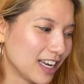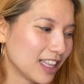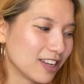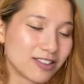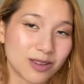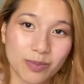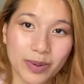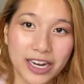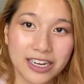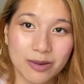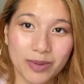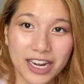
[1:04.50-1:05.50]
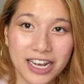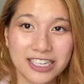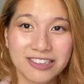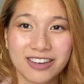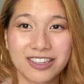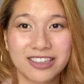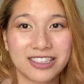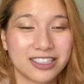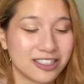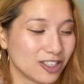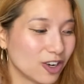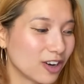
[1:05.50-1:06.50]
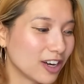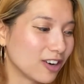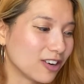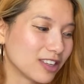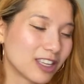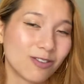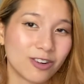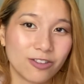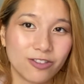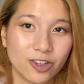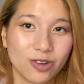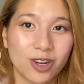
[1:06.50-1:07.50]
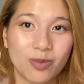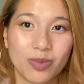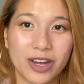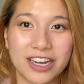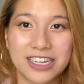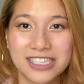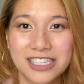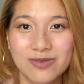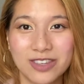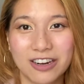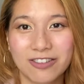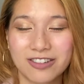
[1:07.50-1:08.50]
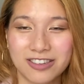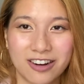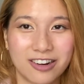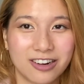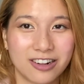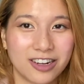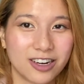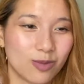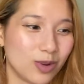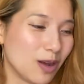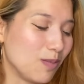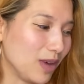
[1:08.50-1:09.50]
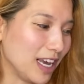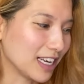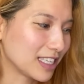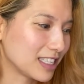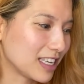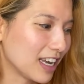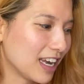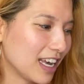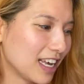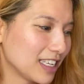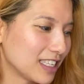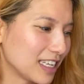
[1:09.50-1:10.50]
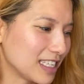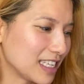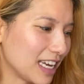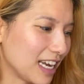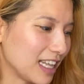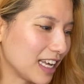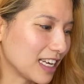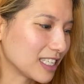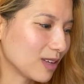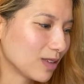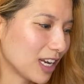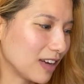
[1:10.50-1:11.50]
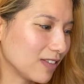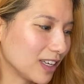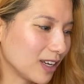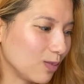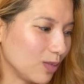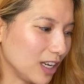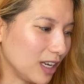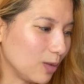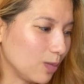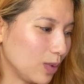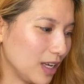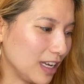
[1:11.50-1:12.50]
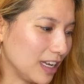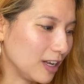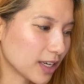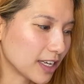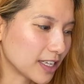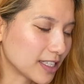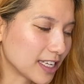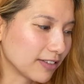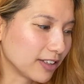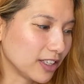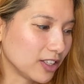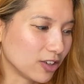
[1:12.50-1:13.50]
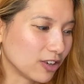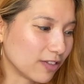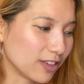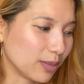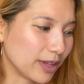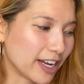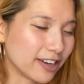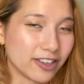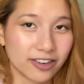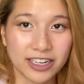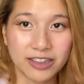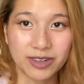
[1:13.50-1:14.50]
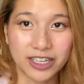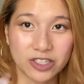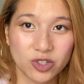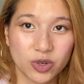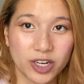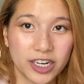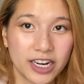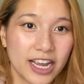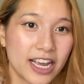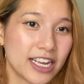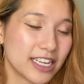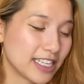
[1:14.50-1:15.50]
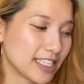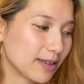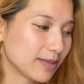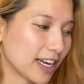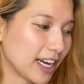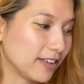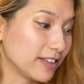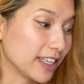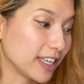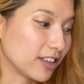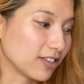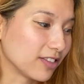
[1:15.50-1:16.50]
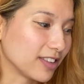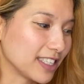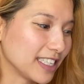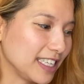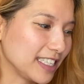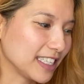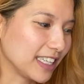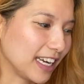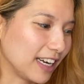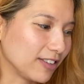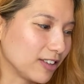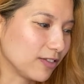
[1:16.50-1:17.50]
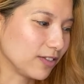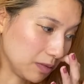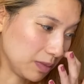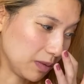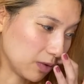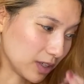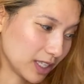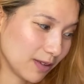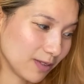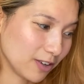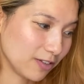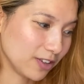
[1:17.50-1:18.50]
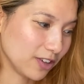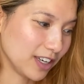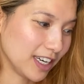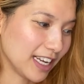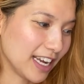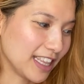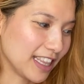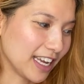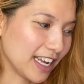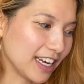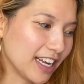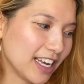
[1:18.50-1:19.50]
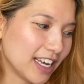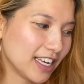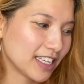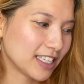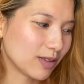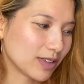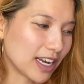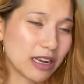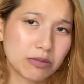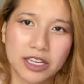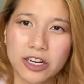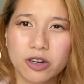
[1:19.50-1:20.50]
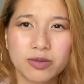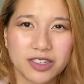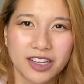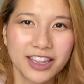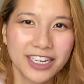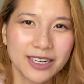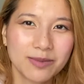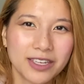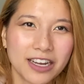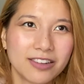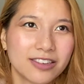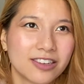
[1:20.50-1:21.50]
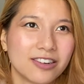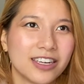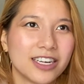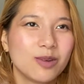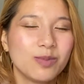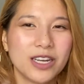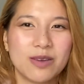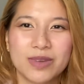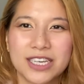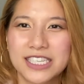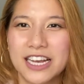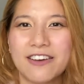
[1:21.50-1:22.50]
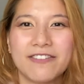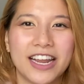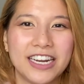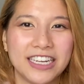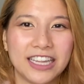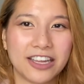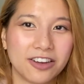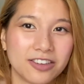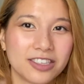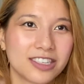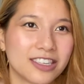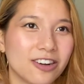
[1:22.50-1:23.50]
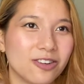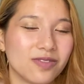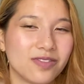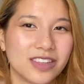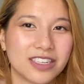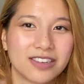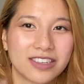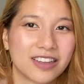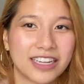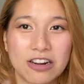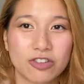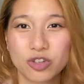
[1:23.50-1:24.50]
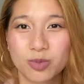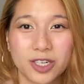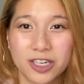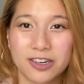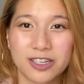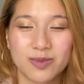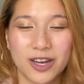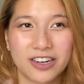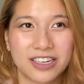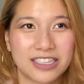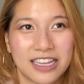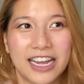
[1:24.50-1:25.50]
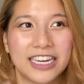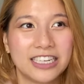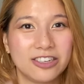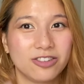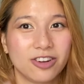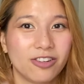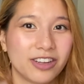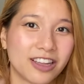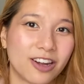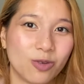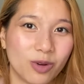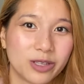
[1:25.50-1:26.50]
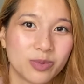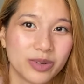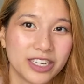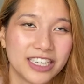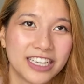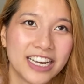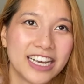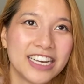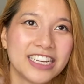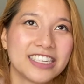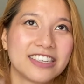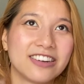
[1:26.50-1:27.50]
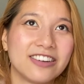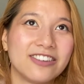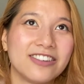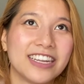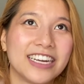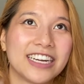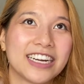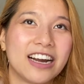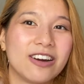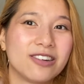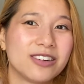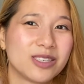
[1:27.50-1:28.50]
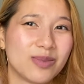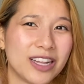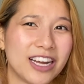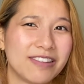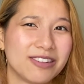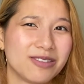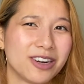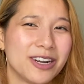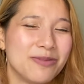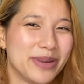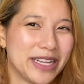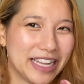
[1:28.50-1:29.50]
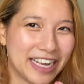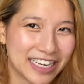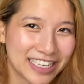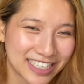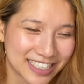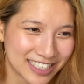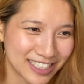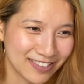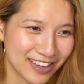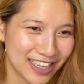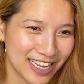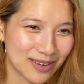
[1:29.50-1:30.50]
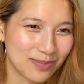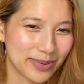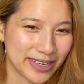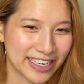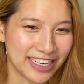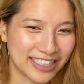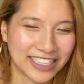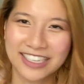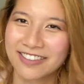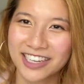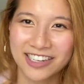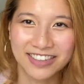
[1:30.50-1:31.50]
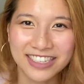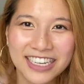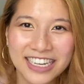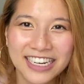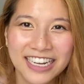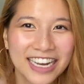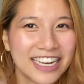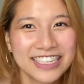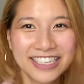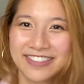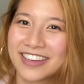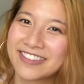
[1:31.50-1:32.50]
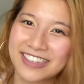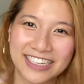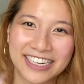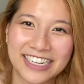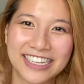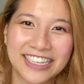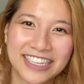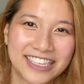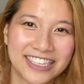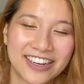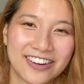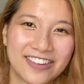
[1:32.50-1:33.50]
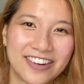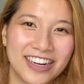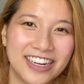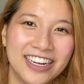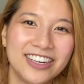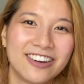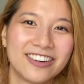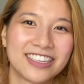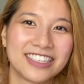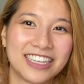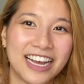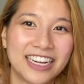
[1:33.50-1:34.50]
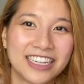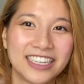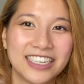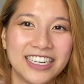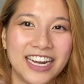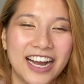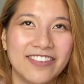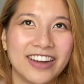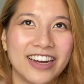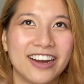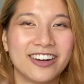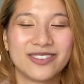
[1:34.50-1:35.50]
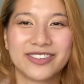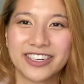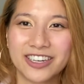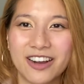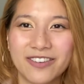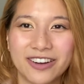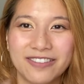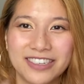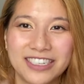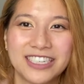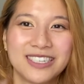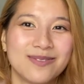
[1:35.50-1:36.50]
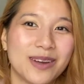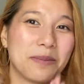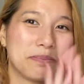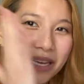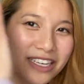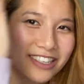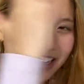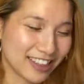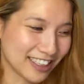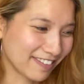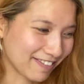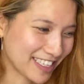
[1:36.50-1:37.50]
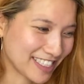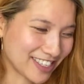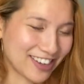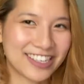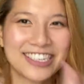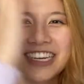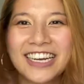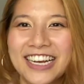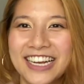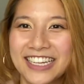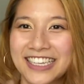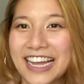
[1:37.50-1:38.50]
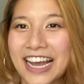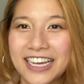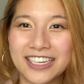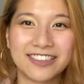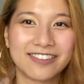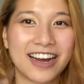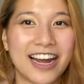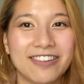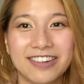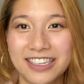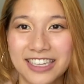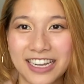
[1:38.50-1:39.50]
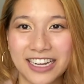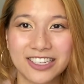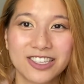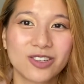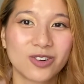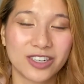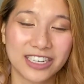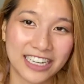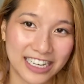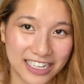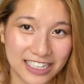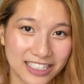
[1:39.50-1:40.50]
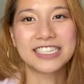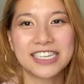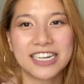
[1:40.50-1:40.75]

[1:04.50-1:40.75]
There's a bit debate as to whether this is urine or seminal fluid, but it seems like from this article it could be a mix. So they say that sometimes it can be pee because they release urine from the bladder during when they squirt, and sometimes it comes from the Skene's gland, which would be more seminal fluid, and then sometimes like almost nothing comes out. So it could be a mix of any of those. So this was something I was super curious about because I totally thought it was pee. So like I'd always smell it afterward and be like, does it smell like pee? Like sometimes it did, sometimes it didn't. So unknown exactly, I'm not 100% confident on what it is, but based on the research, that is what I would say squirting is.